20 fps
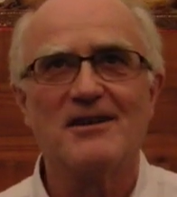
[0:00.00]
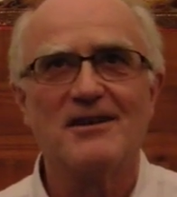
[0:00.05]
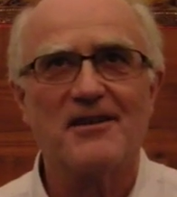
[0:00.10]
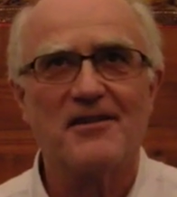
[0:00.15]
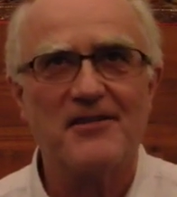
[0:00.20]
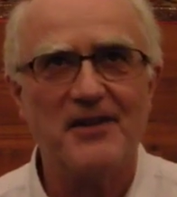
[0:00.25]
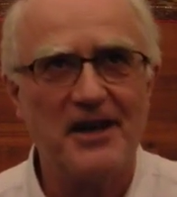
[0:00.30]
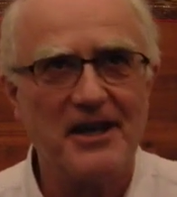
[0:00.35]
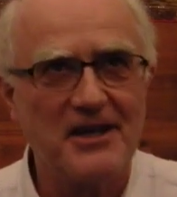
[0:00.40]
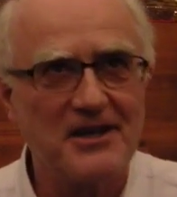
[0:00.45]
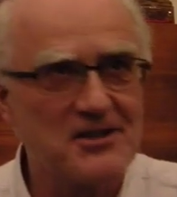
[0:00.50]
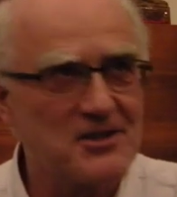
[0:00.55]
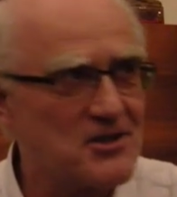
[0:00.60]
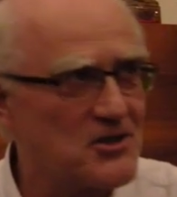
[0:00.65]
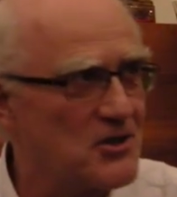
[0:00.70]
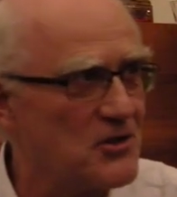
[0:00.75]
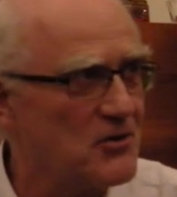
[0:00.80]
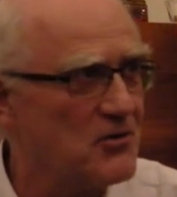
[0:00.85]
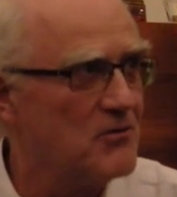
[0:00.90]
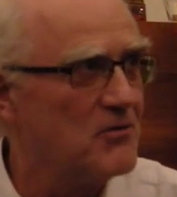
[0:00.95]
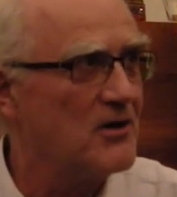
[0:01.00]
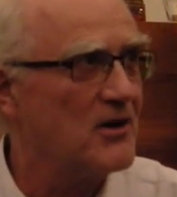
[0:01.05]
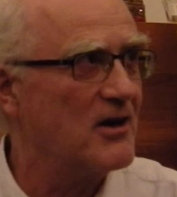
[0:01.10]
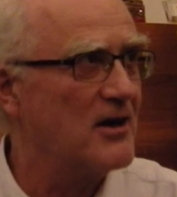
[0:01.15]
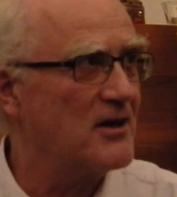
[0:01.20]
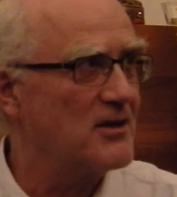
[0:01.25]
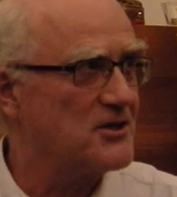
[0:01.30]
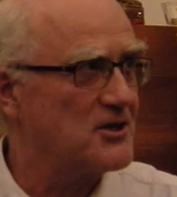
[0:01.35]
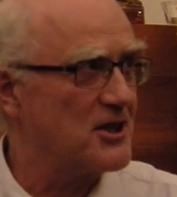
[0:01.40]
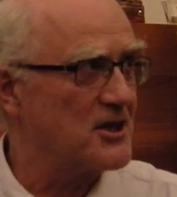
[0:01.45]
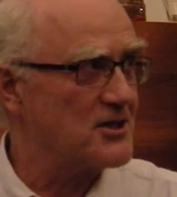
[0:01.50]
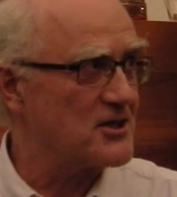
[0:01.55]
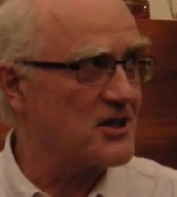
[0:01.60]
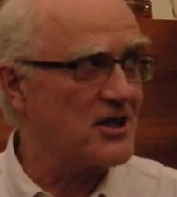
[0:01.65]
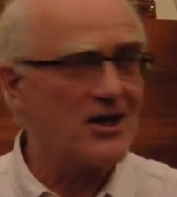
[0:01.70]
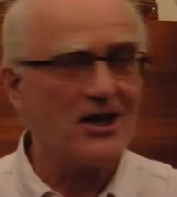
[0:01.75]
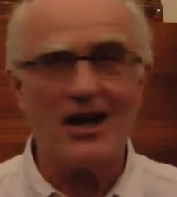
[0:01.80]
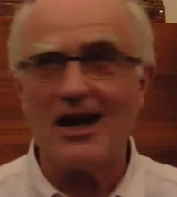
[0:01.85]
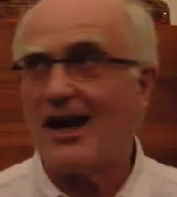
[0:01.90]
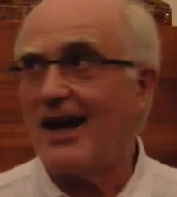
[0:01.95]
things to just
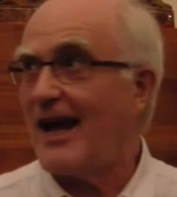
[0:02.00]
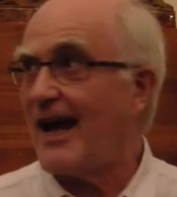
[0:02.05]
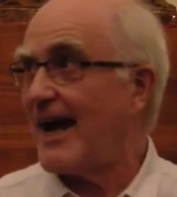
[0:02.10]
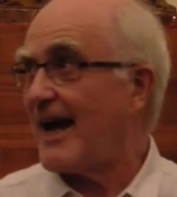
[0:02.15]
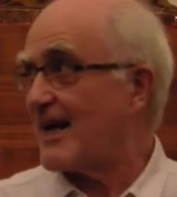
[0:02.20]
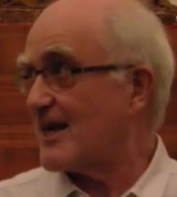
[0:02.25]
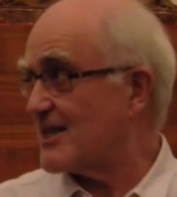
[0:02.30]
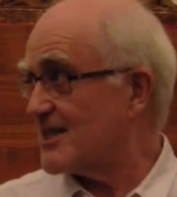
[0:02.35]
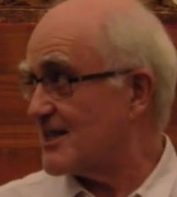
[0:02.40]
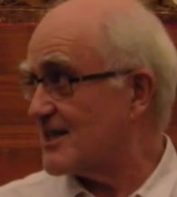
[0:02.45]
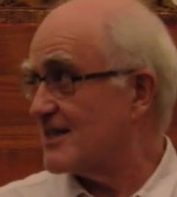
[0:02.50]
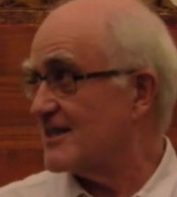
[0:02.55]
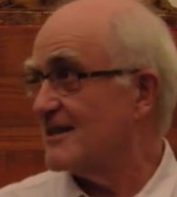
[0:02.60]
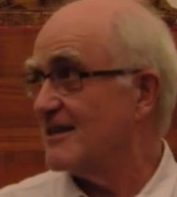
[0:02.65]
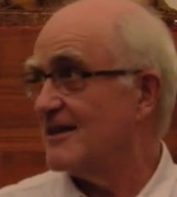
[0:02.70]
collect